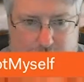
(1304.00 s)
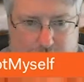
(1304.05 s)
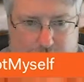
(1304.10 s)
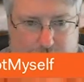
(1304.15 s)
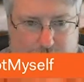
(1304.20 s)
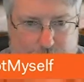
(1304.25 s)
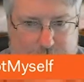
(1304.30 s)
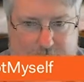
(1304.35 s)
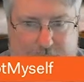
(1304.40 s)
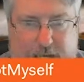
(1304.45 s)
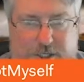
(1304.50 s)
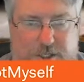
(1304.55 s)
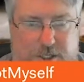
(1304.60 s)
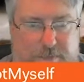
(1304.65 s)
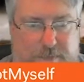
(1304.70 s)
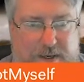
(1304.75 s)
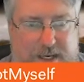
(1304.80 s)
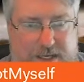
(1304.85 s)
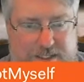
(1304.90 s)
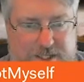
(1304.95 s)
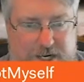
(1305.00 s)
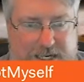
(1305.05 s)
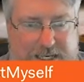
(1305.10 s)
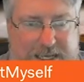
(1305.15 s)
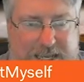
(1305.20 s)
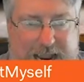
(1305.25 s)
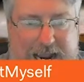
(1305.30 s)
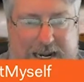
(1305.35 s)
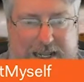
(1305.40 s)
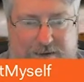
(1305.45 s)
it would actually be a
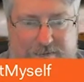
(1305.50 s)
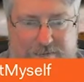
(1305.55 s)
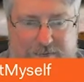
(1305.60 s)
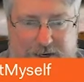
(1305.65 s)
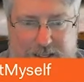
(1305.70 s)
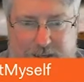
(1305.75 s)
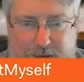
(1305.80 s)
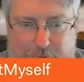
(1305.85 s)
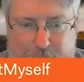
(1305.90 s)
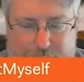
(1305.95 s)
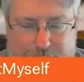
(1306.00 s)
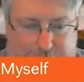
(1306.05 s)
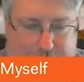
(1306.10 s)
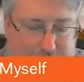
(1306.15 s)
gigantic video, and I